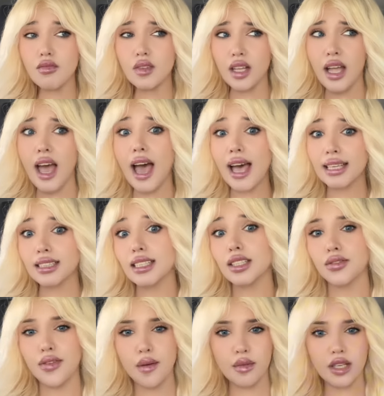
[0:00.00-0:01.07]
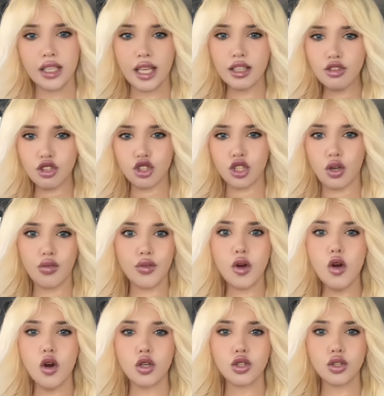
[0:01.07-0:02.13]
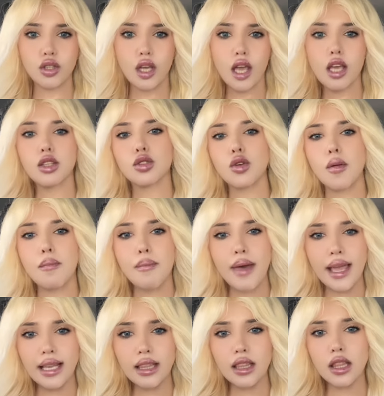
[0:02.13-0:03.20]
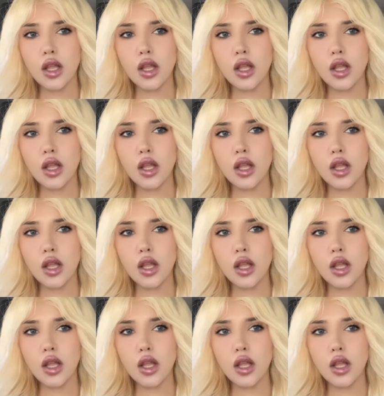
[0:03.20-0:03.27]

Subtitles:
has this feminine energy, of course. So men